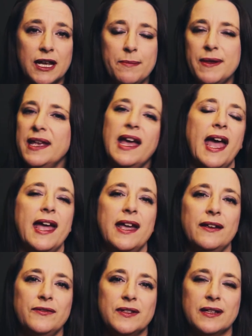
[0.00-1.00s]
It
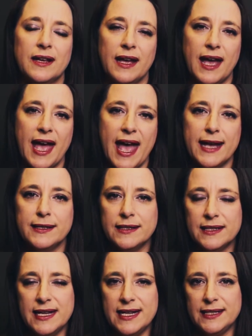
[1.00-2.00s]
behaves
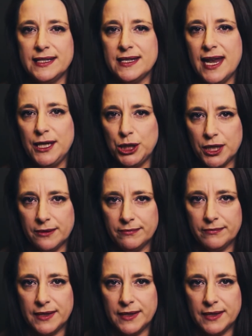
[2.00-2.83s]
as its nature.